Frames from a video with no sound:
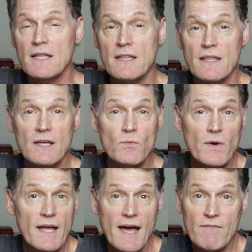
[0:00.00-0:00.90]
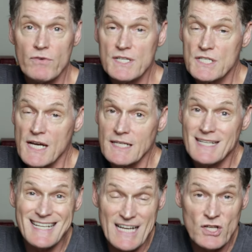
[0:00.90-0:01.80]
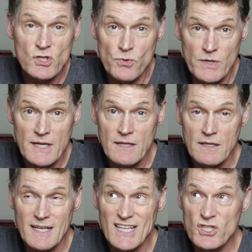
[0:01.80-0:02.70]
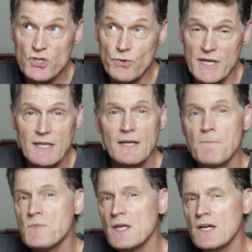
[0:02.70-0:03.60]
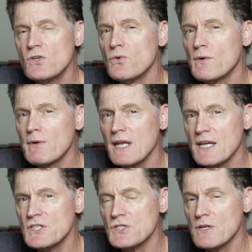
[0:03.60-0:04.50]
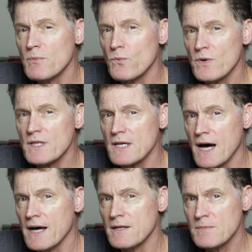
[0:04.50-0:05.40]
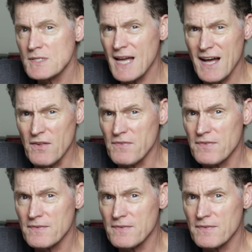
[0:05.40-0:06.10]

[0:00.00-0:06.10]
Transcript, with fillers: then we have rejected entry, entry into a relationship with God Himself.